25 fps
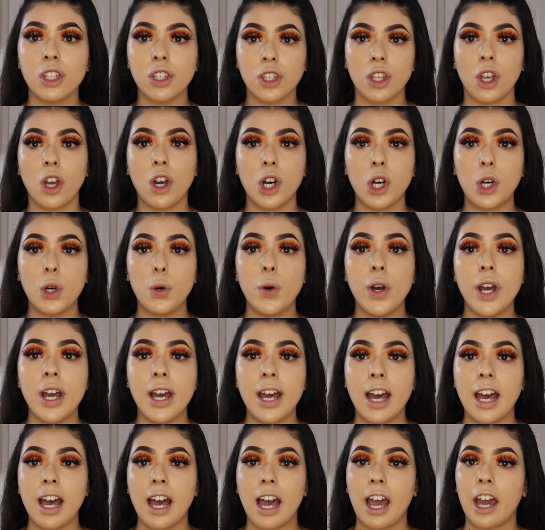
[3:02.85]
So
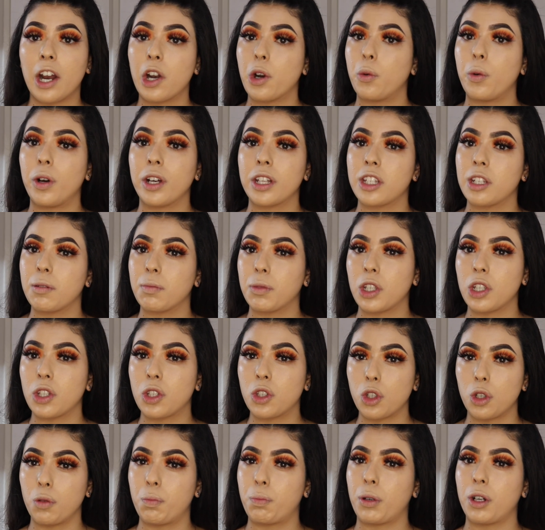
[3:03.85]
I don't want something
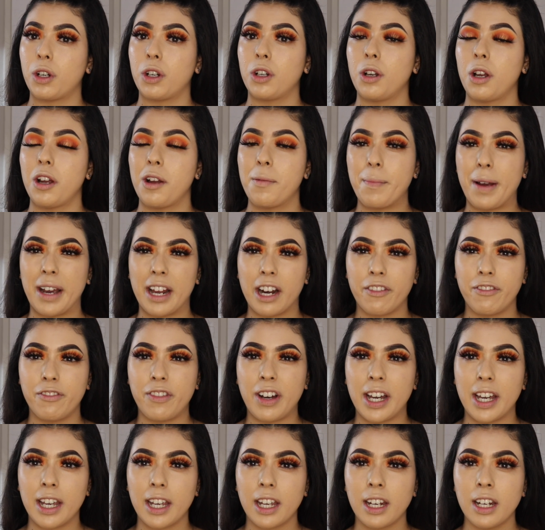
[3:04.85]
super
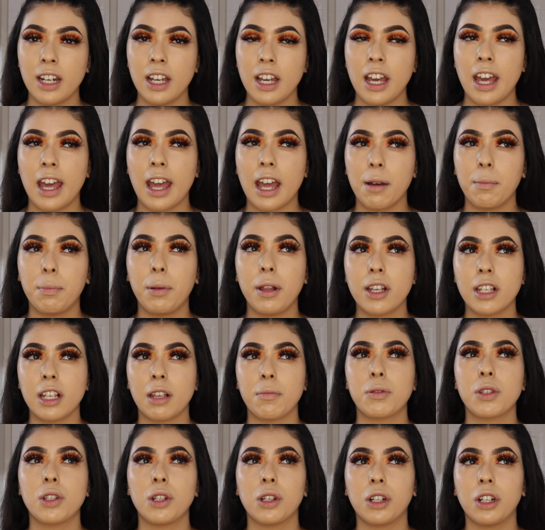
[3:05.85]
mattifying, and plus
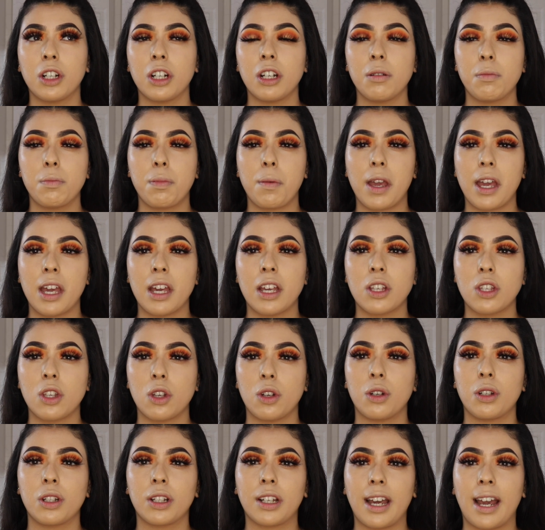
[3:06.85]
I'm still gonna bake,
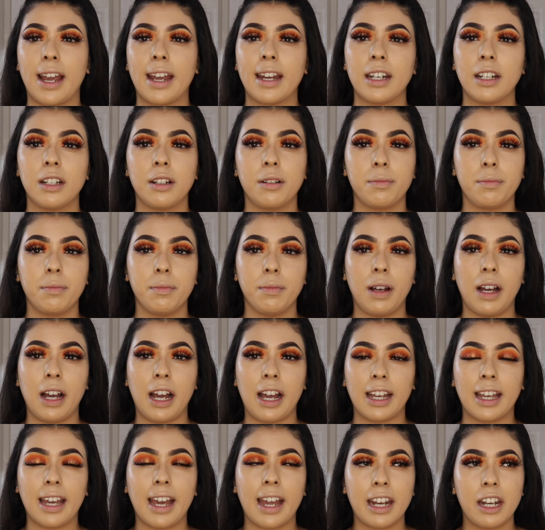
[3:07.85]
so I kind
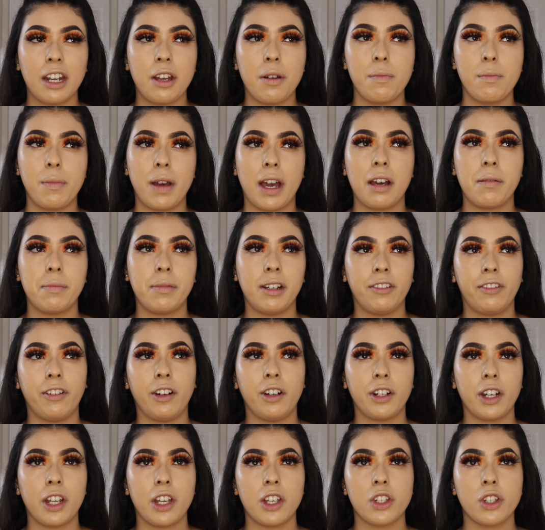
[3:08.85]
of matte my
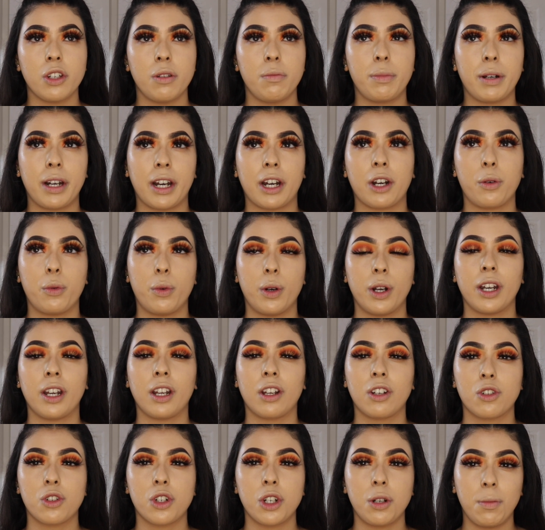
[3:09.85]
foundation, but I don't want it
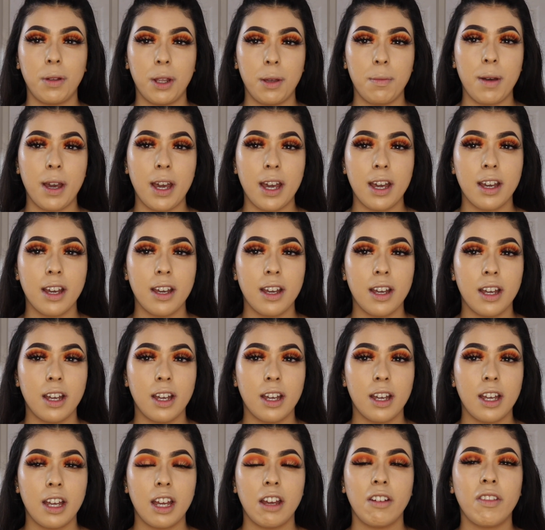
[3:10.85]
extremely matte,
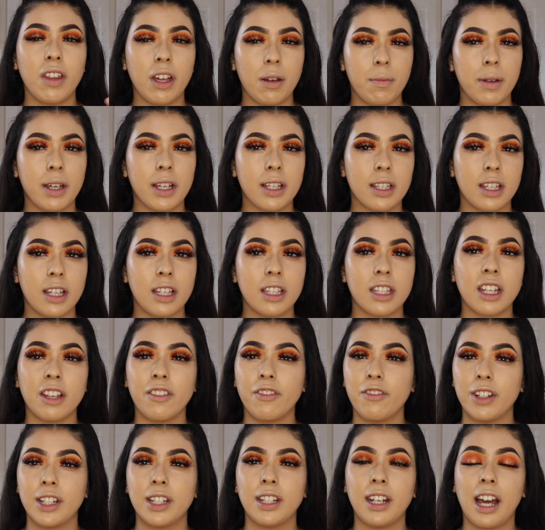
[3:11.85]
if that makes sense.
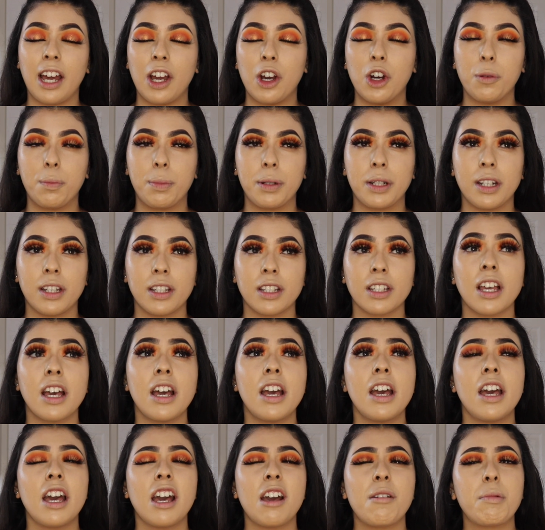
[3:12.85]
I hope it does.
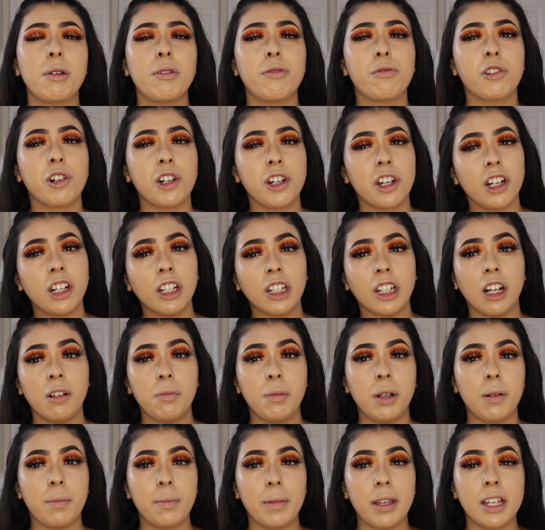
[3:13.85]
And before y'all
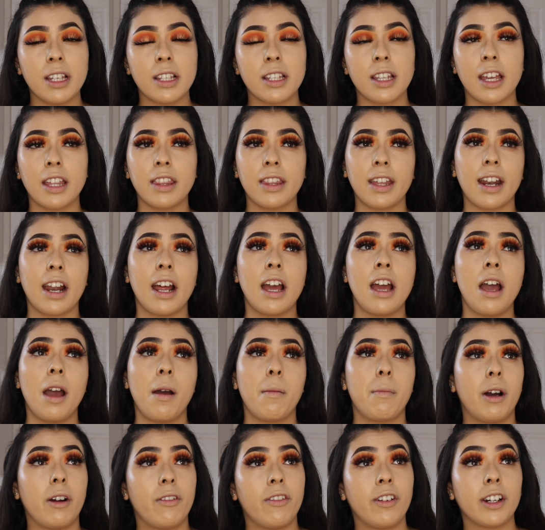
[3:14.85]
come at me saying that
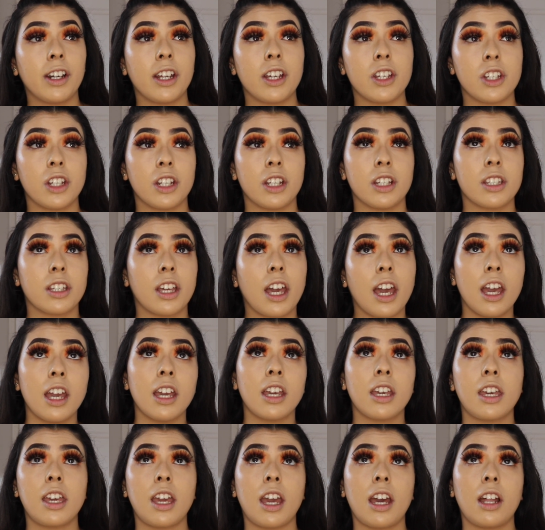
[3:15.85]
my foundation is
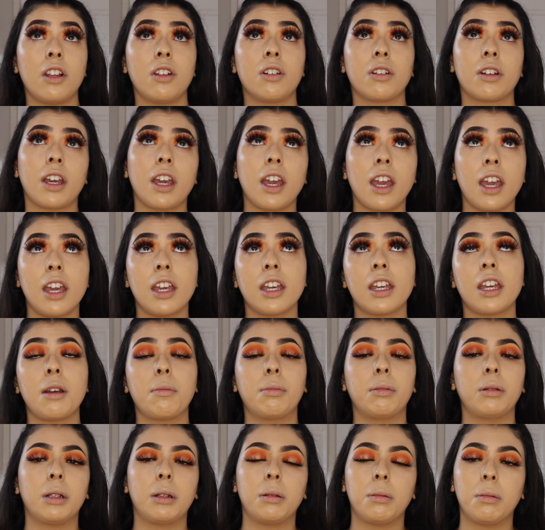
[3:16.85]
cakey, I look cakey,
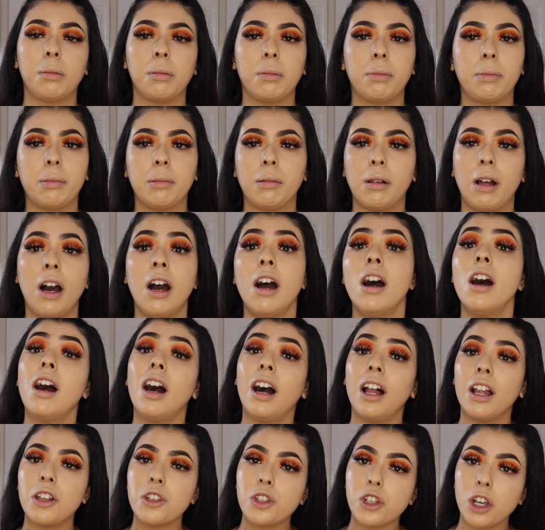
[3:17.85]
blah blah blah,
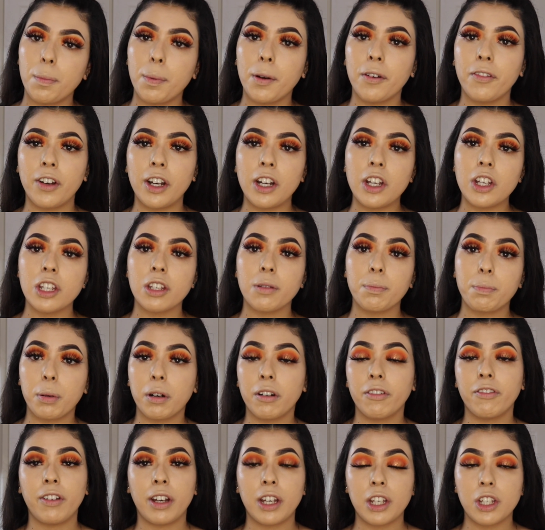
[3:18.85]
unless you're a
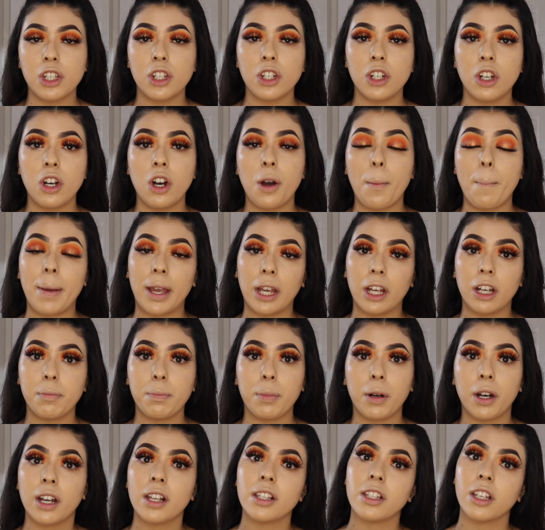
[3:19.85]
professional
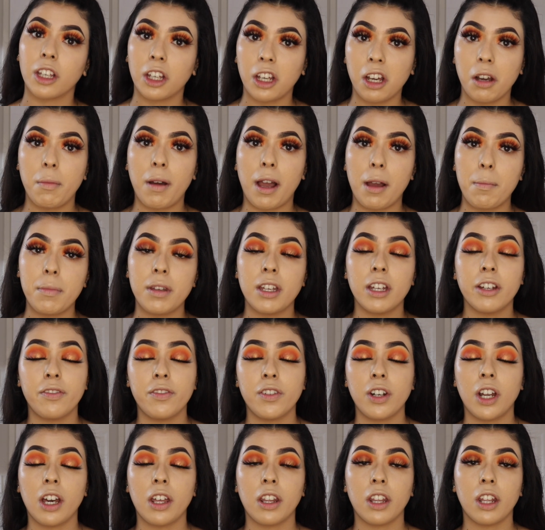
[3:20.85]
makeup artist, and come at me. If
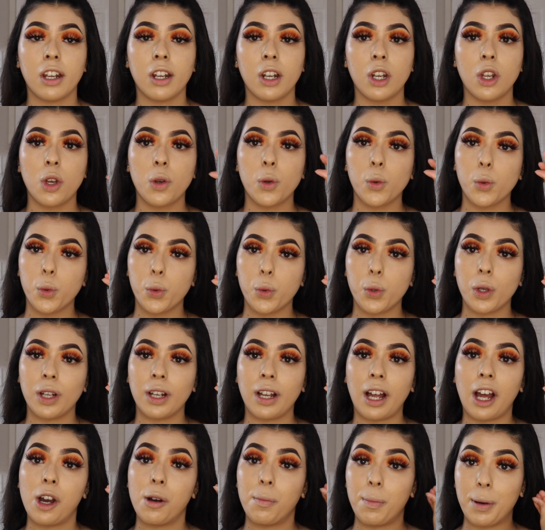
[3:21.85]
not, then
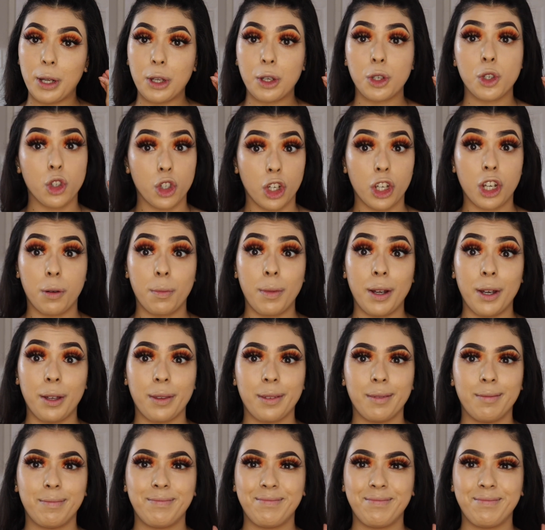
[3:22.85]
how about you shut your mouth?